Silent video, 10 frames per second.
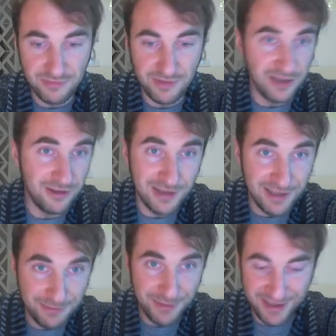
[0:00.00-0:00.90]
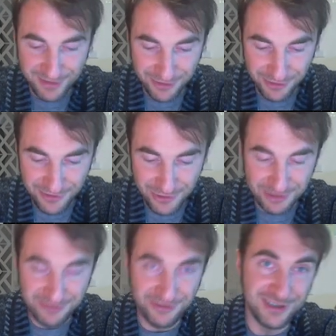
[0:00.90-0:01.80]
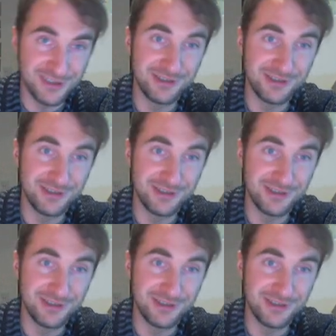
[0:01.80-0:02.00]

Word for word: I'll let my interviewee finish.